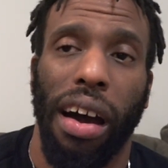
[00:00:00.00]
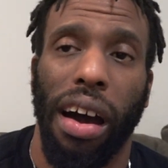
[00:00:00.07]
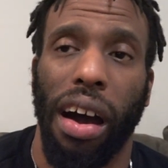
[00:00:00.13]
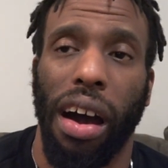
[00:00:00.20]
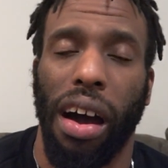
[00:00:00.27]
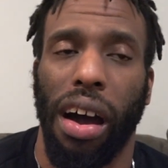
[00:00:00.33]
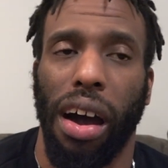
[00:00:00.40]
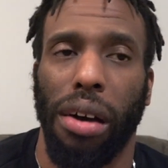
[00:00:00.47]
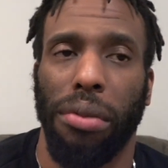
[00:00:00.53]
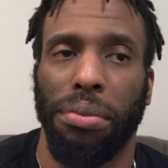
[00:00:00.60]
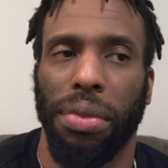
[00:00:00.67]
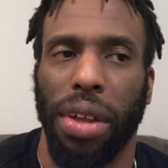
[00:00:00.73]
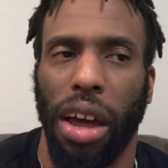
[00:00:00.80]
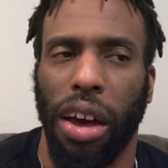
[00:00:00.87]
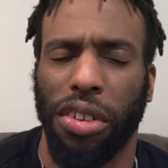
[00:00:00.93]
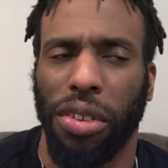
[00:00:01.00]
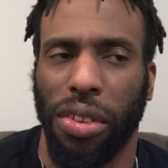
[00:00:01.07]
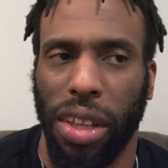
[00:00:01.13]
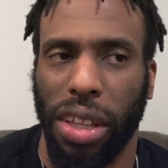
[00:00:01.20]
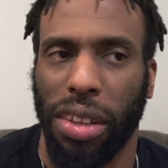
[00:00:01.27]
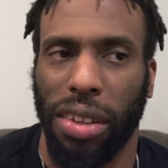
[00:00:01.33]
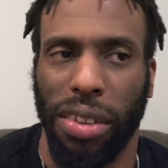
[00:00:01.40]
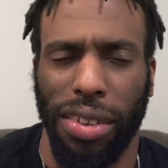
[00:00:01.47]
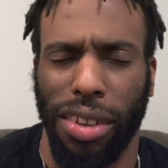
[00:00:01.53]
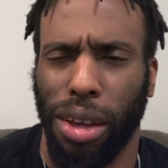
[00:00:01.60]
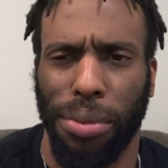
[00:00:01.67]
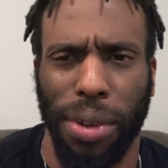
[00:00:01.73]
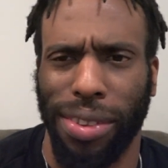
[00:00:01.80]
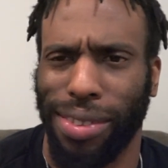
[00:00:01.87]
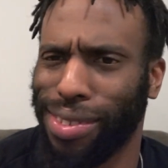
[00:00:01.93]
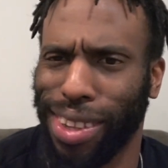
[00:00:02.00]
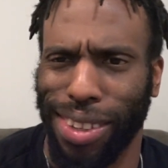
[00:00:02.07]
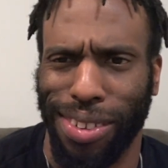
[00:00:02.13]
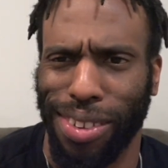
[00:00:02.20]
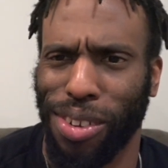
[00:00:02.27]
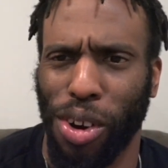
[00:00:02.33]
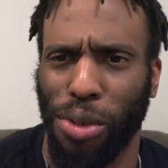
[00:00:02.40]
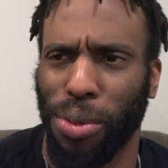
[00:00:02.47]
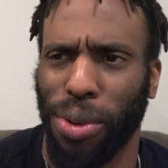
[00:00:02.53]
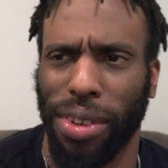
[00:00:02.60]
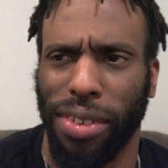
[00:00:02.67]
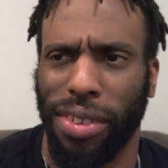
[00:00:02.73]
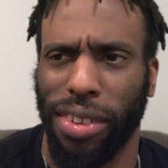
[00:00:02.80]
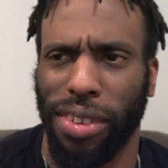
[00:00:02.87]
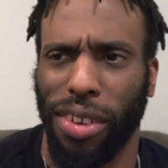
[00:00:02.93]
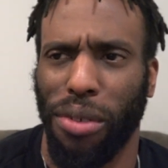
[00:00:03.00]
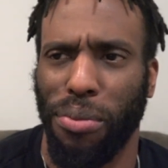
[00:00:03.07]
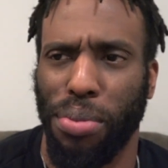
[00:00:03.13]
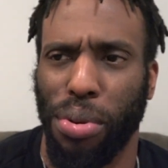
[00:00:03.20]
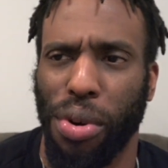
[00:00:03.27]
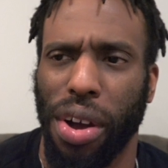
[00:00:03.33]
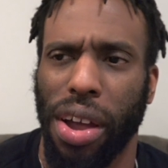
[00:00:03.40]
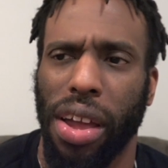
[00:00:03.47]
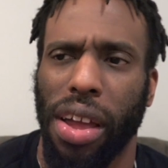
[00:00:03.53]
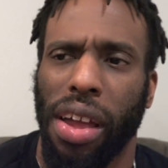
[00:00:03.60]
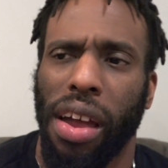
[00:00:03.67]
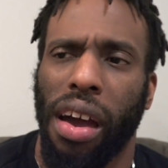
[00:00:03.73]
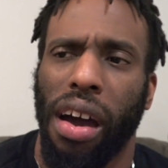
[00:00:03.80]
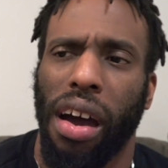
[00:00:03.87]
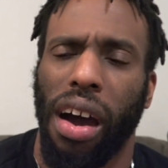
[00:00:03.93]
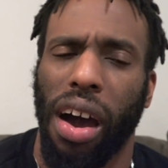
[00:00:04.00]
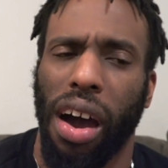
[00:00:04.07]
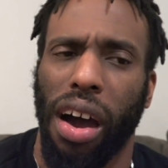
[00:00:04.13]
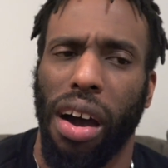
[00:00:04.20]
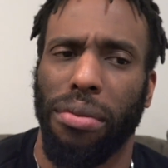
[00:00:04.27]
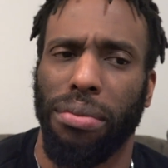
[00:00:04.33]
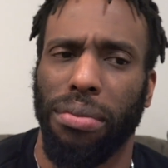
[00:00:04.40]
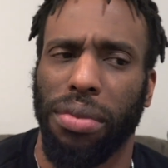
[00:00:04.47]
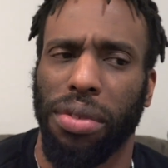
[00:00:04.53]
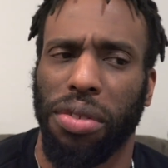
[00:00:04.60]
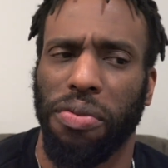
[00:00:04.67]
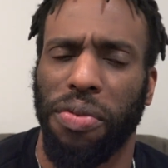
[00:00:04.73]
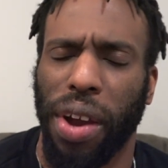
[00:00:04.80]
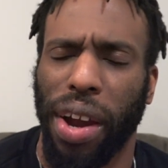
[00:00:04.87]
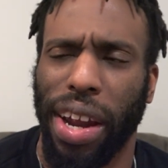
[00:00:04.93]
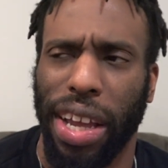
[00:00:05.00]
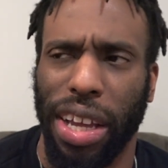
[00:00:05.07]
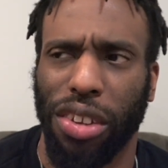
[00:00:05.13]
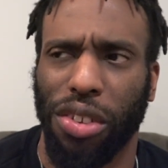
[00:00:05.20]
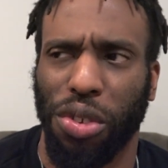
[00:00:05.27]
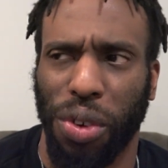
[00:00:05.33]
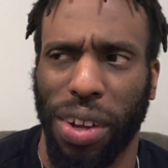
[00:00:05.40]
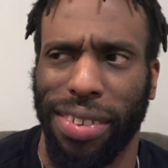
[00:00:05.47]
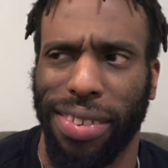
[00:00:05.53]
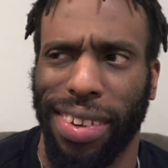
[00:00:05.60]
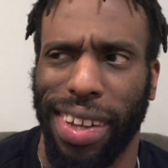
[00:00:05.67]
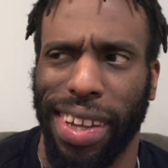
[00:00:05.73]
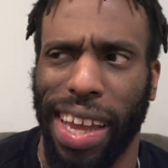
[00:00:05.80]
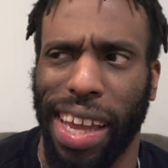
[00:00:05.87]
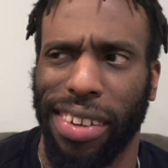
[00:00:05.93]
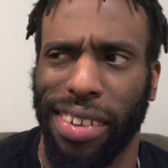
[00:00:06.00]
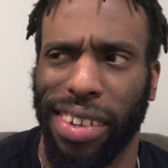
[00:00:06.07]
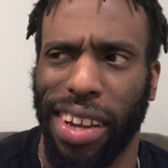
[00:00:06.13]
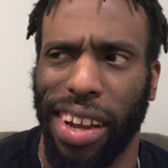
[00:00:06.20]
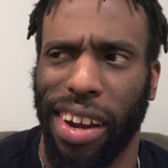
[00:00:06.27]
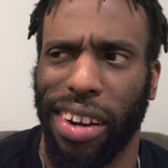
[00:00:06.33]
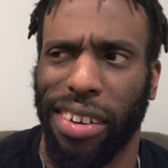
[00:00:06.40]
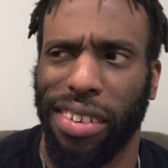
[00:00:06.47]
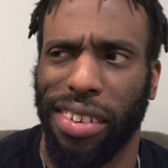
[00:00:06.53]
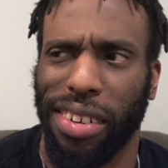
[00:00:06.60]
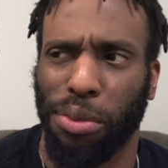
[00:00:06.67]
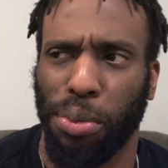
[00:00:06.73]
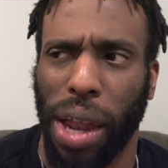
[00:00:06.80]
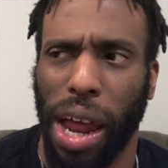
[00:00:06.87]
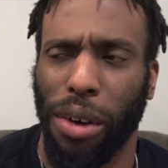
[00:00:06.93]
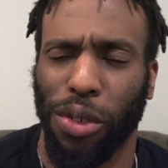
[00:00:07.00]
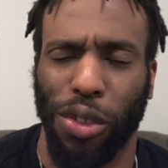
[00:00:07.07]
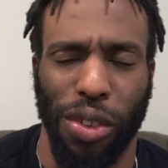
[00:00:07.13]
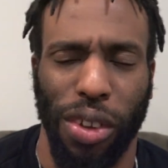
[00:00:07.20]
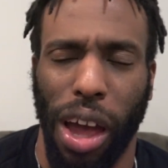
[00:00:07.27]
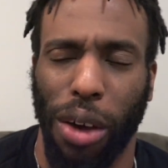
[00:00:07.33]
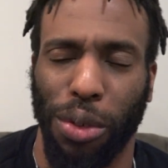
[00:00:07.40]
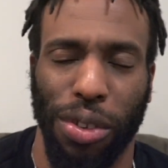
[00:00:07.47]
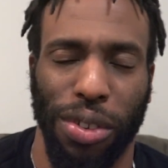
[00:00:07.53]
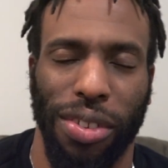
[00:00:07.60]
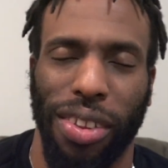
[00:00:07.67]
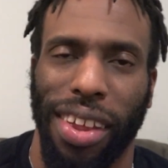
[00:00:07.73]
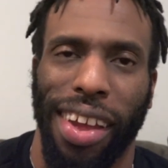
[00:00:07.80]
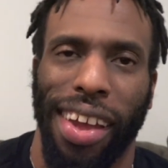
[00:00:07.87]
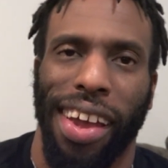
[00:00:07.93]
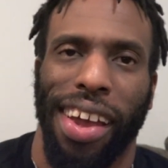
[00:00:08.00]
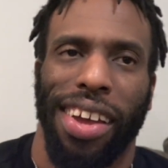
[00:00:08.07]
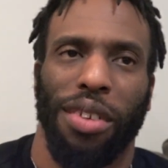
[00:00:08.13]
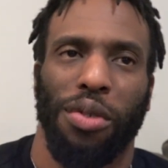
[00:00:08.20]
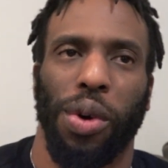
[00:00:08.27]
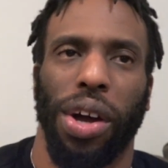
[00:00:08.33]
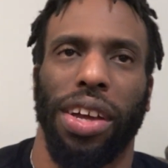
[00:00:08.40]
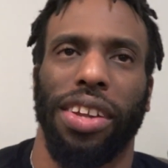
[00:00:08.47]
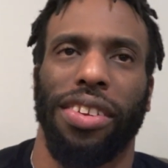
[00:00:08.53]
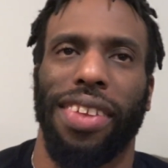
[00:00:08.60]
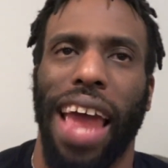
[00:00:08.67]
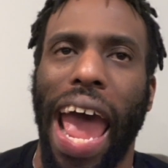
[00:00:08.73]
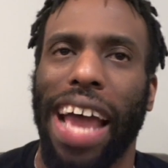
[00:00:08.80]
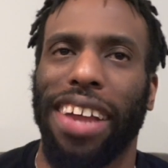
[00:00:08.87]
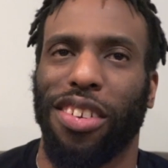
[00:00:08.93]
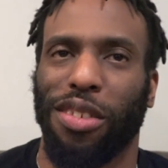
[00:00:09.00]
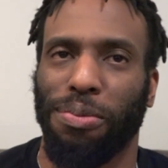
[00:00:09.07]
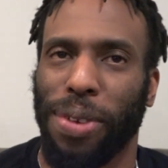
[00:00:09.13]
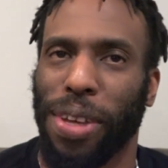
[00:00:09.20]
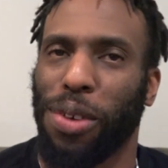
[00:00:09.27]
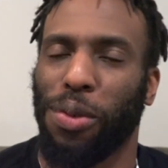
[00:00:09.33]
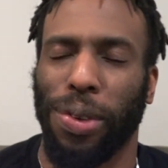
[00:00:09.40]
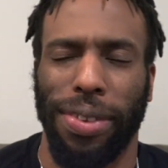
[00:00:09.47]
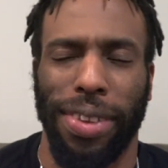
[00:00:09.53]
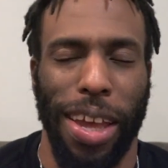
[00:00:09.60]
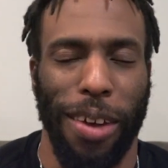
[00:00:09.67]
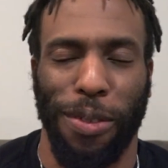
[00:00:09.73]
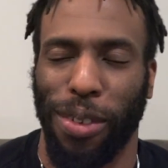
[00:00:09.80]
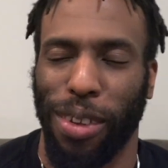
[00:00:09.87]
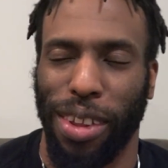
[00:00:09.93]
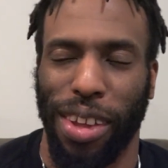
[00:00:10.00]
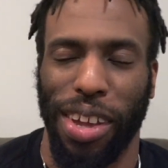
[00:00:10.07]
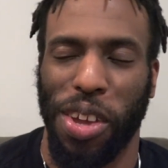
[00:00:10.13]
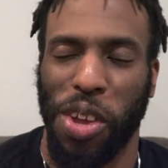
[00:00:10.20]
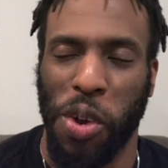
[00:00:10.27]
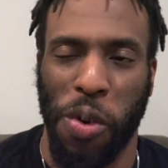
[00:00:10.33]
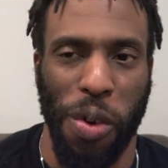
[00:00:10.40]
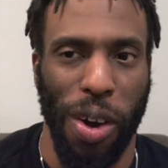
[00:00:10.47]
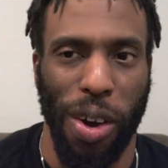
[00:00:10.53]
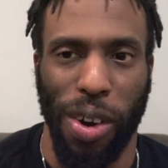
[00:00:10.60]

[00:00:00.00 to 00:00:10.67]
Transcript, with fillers: Um, and I also think that the sub, as as normal, is is on point. Um, some very interesting, engaging characters. But I was I was what attached me was definitely a Hiiro.